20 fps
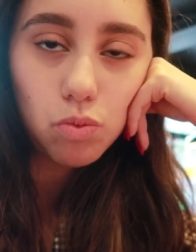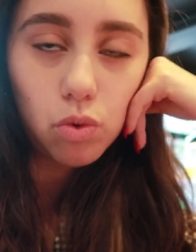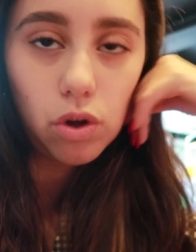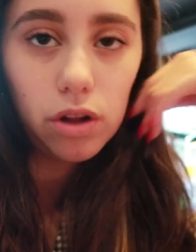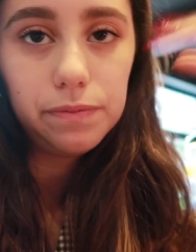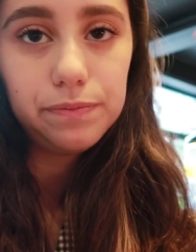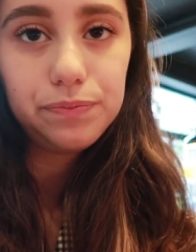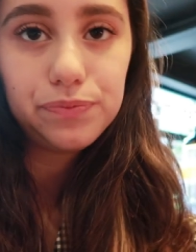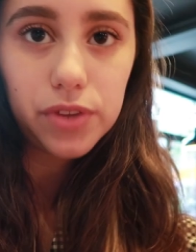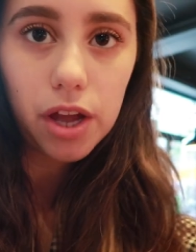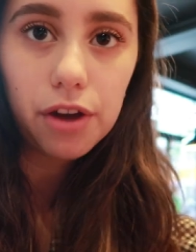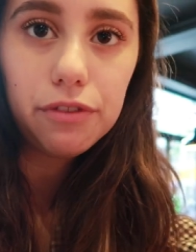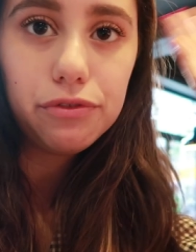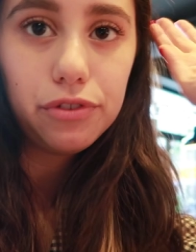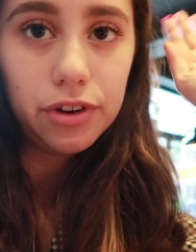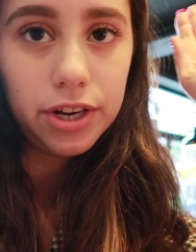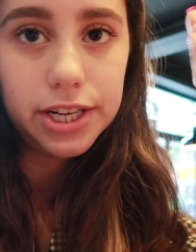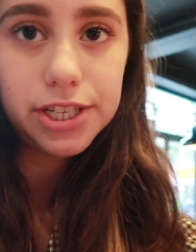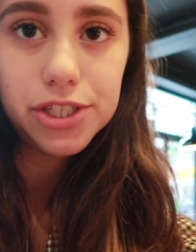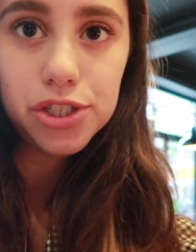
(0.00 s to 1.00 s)
Well, not
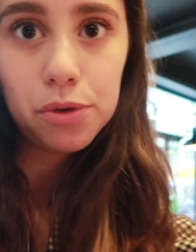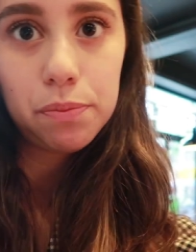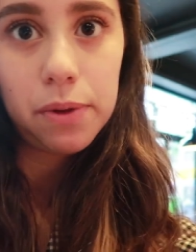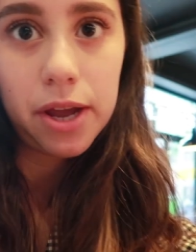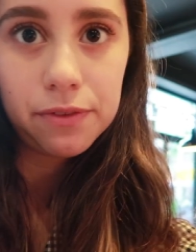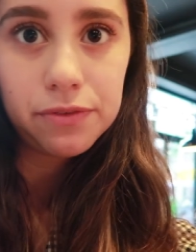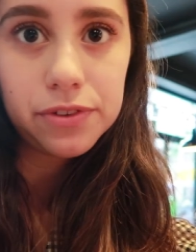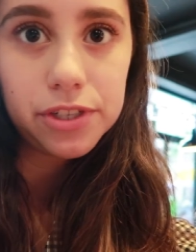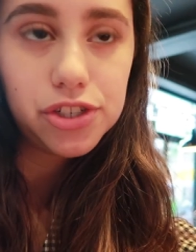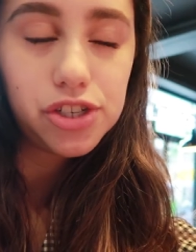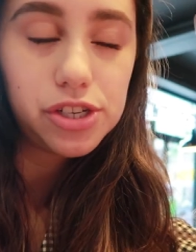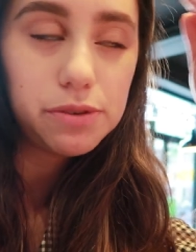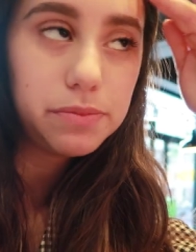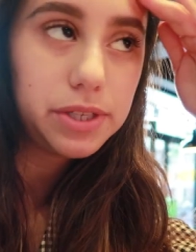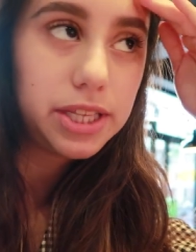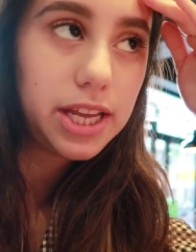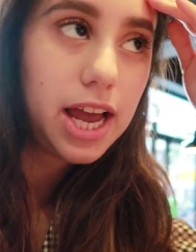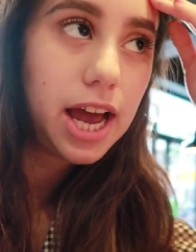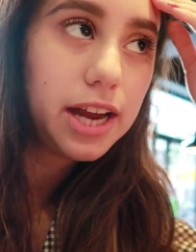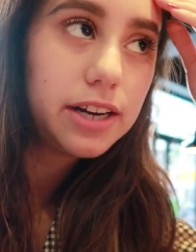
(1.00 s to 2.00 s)
free because you're paying for the gym,
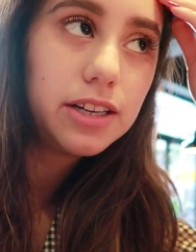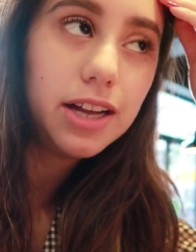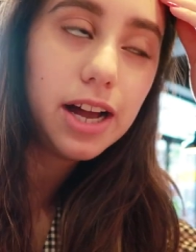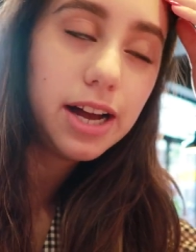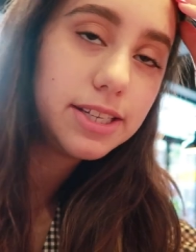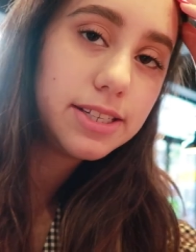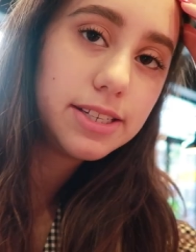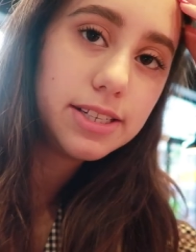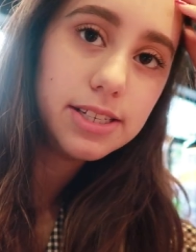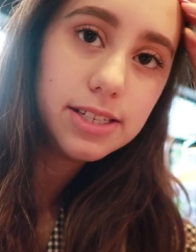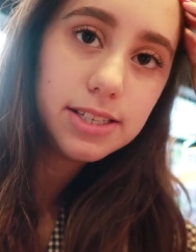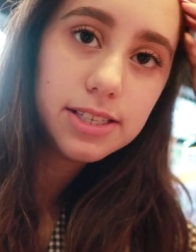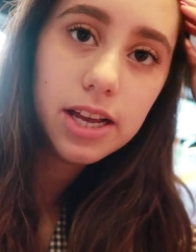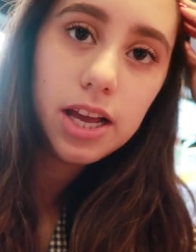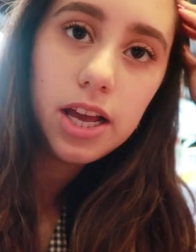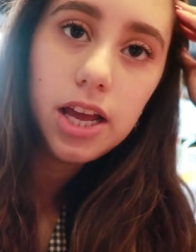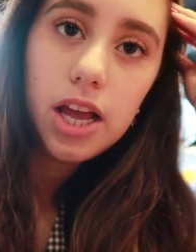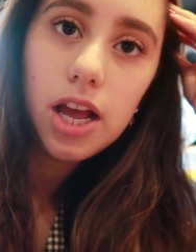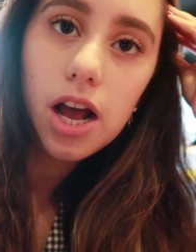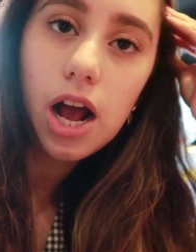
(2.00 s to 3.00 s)
but they had classes,
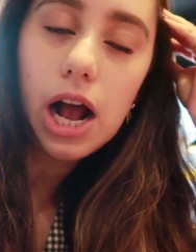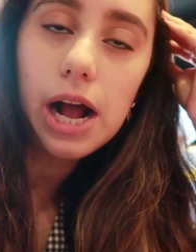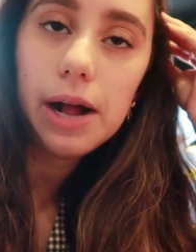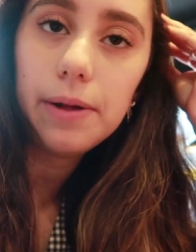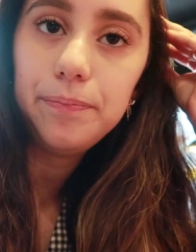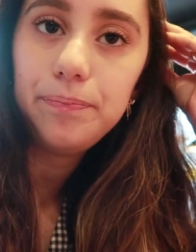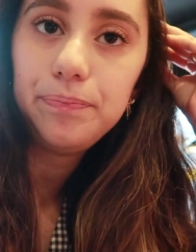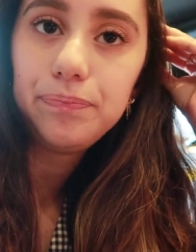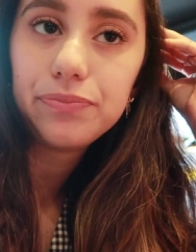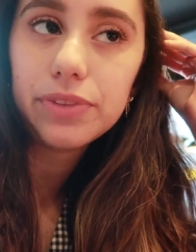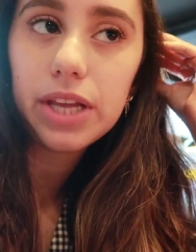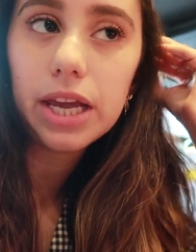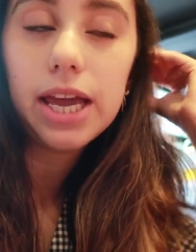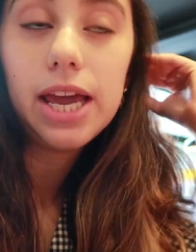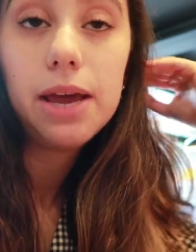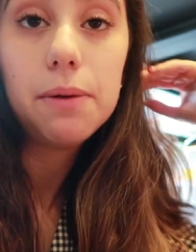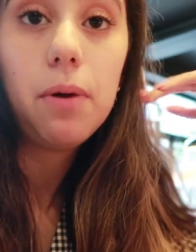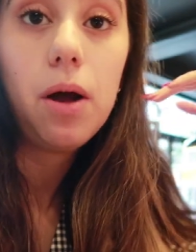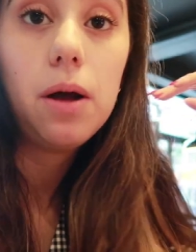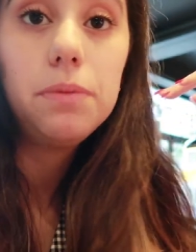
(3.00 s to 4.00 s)
um, like
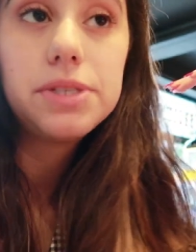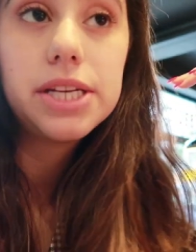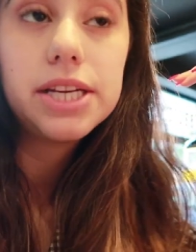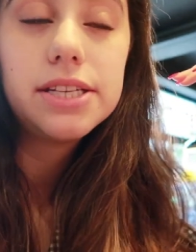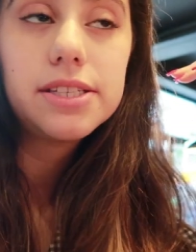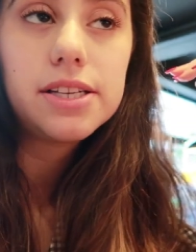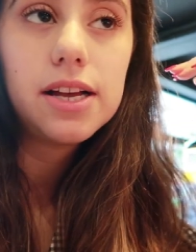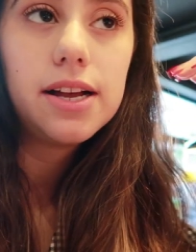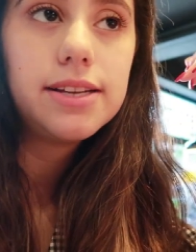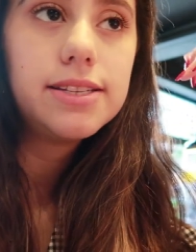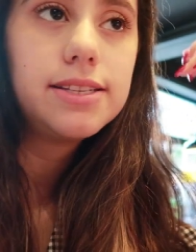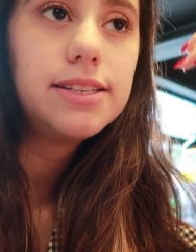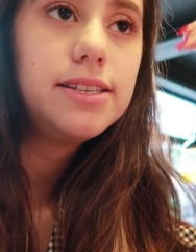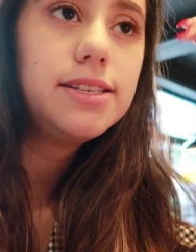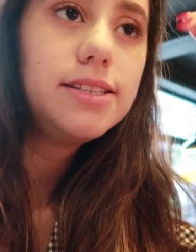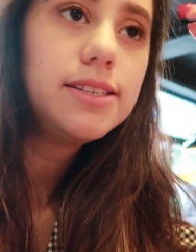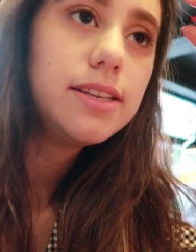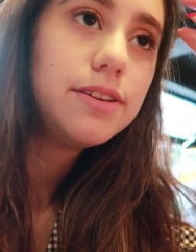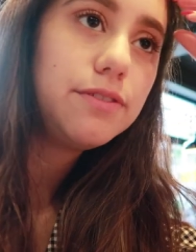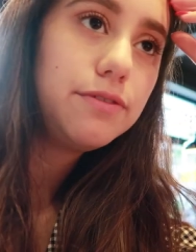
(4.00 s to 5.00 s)
hip hop dance
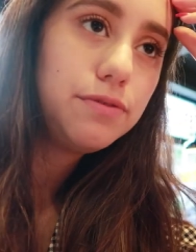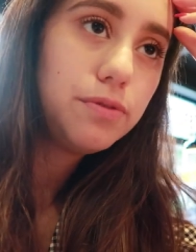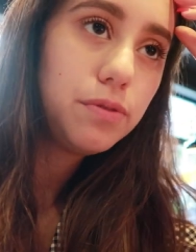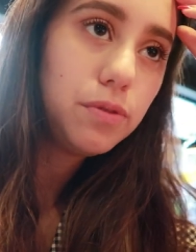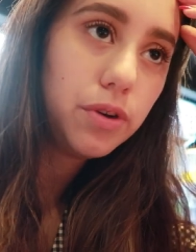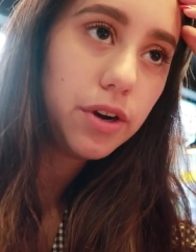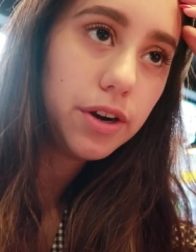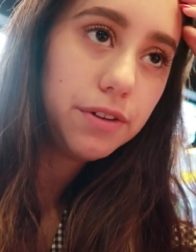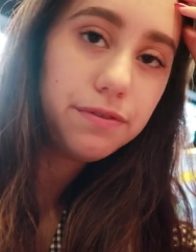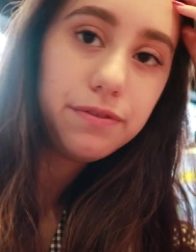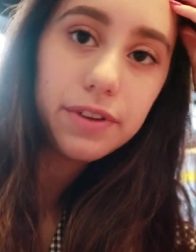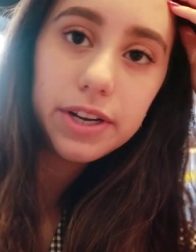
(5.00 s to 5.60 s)
classes for